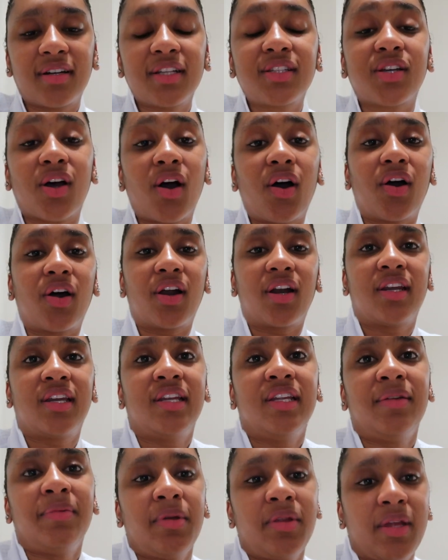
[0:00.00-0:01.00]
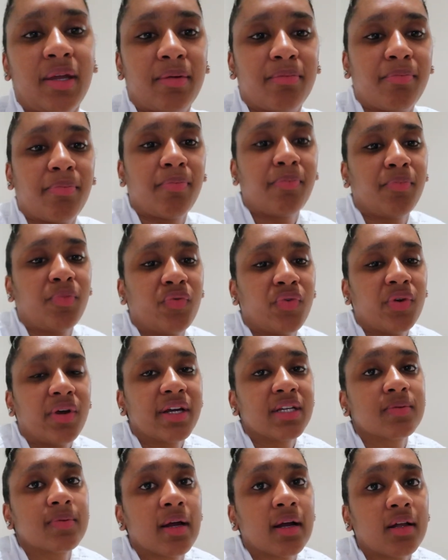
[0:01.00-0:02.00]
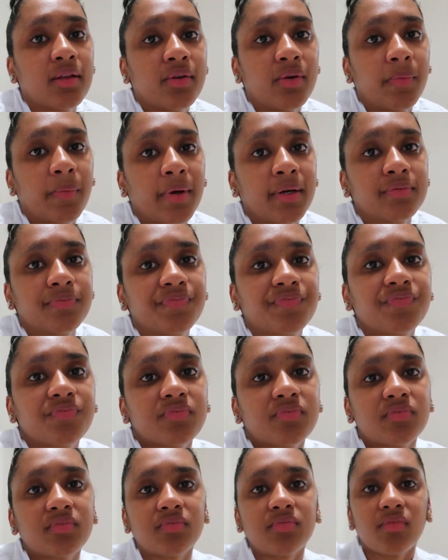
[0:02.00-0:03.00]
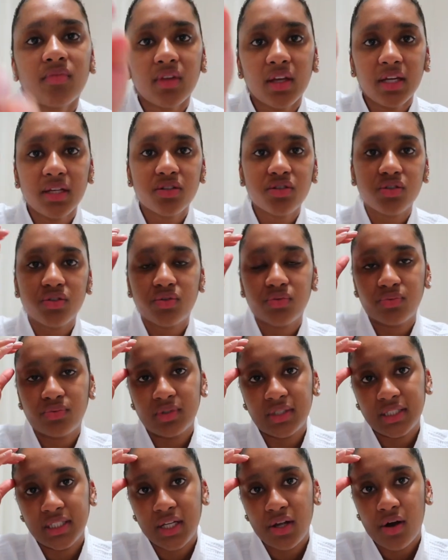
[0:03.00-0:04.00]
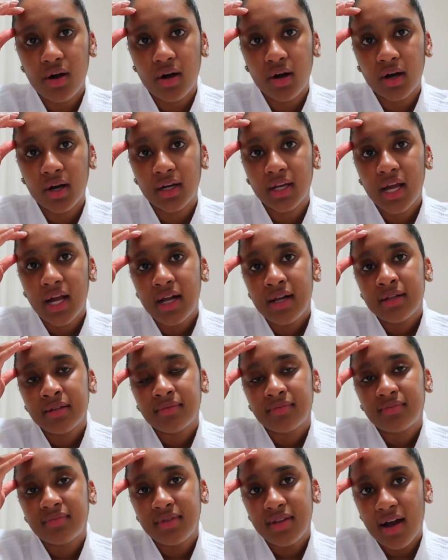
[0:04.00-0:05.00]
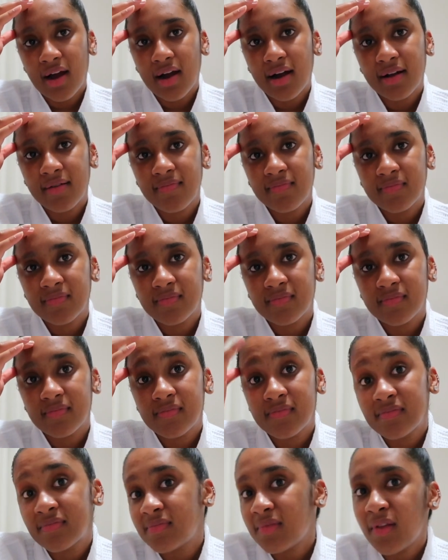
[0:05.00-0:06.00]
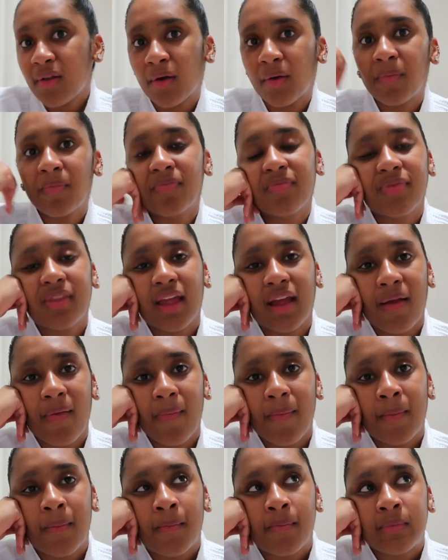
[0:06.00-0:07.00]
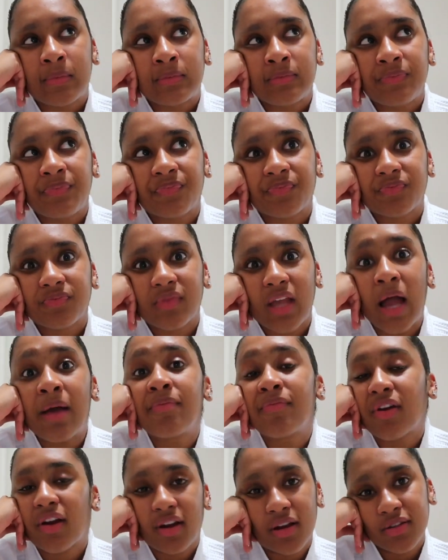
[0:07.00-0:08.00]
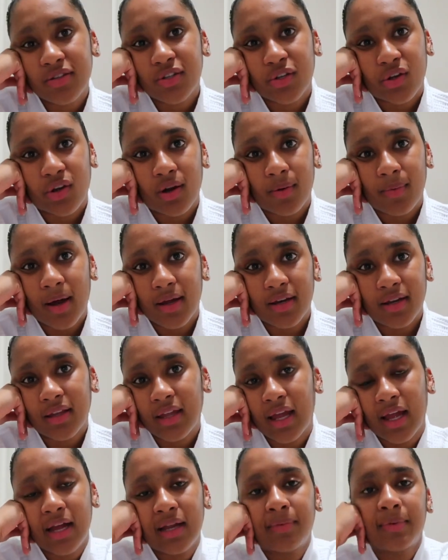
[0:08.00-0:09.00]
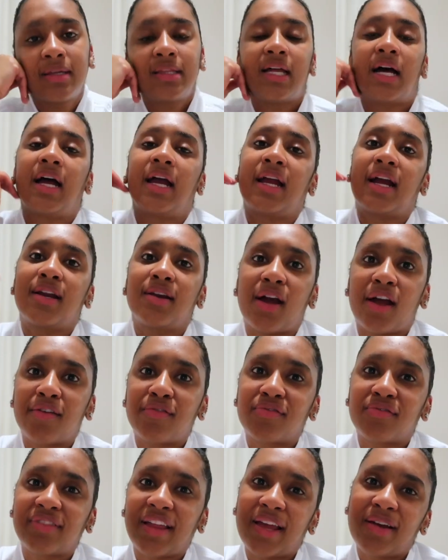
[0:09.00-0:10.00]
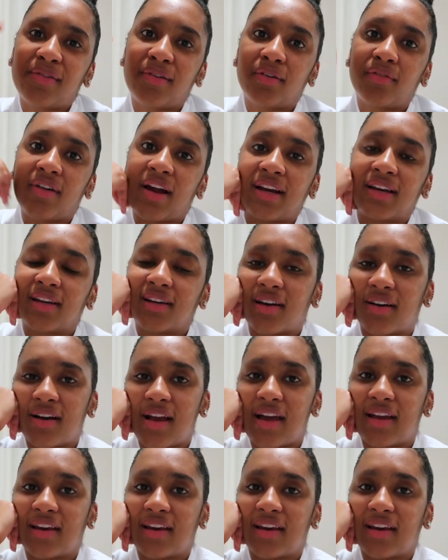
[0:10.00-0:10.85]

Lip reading: it's hard. Let me like move you guys back a little bit. It's just really hard not, no, like, I'm very insecure about it. Like, I'd be lying. I like, when Randy and I are